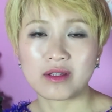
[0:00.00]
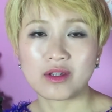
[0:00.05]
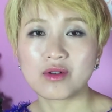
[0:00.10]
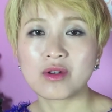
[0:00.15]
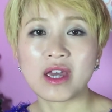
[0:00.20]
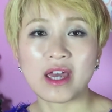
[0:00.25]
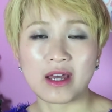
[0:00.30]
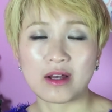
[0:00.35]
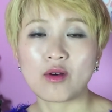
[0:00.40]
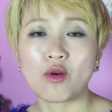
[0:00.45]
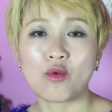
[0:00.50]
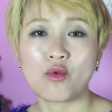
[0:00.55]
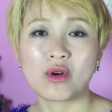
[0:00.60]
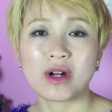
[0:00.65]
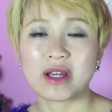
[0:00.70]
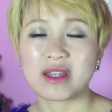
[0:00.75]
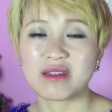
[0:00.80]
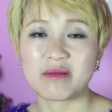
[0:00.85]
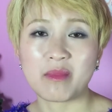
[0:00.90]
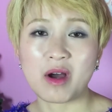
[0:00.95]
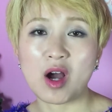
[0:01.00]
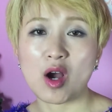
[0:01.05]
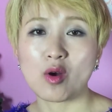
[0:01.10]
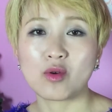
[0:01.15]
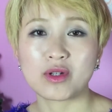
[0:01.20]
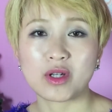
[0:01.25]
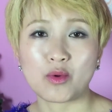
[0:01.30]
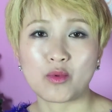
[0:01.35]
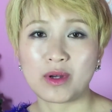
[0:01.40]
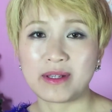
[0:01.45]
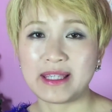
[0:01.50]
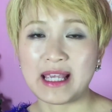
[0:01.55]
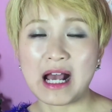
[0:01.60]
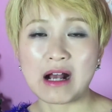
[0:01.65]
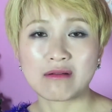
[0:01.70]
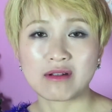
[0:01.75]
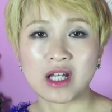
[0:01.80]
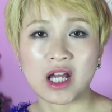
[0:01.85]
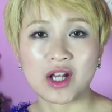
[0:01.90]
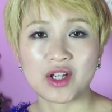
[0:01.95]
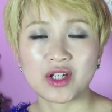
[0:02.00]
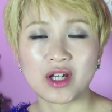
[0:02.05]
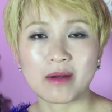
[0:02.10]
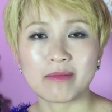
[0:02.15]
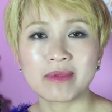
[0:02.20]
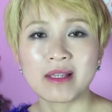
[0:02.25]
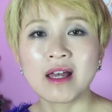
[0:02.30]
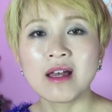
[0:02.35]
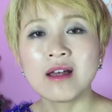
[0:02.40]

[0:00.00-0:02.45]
you can't wearing them hold it without touching.